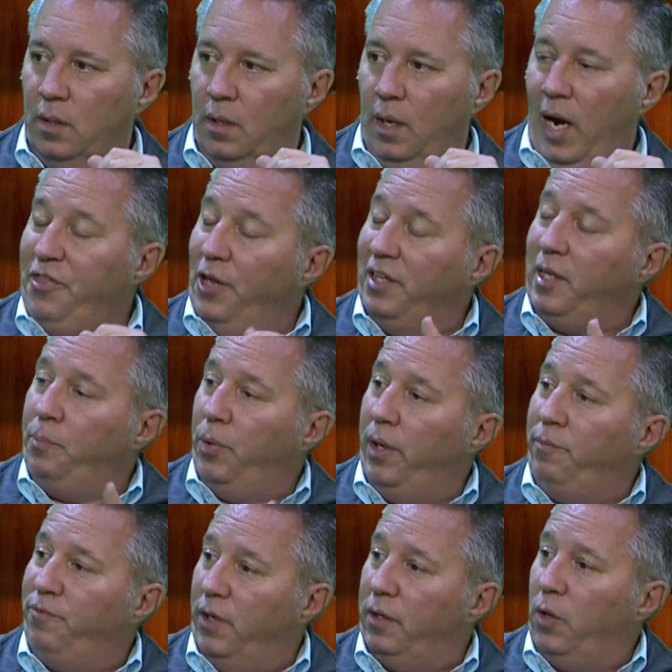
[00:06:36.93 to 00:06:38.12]
I thought they
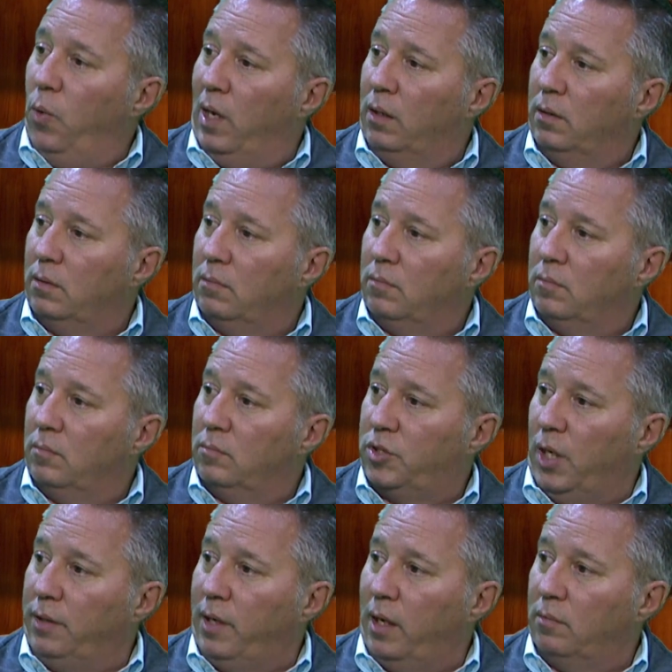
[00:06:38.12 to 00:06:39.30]
played fairly well
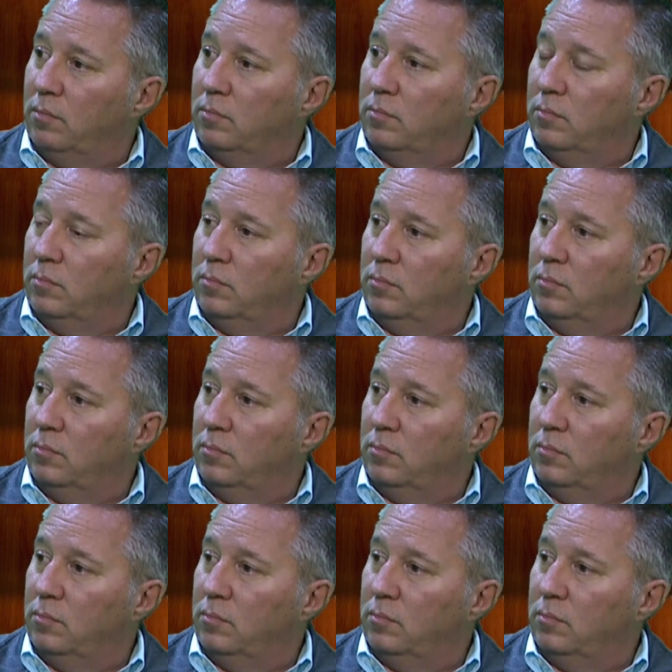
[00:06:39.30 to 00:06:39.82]
Sunday.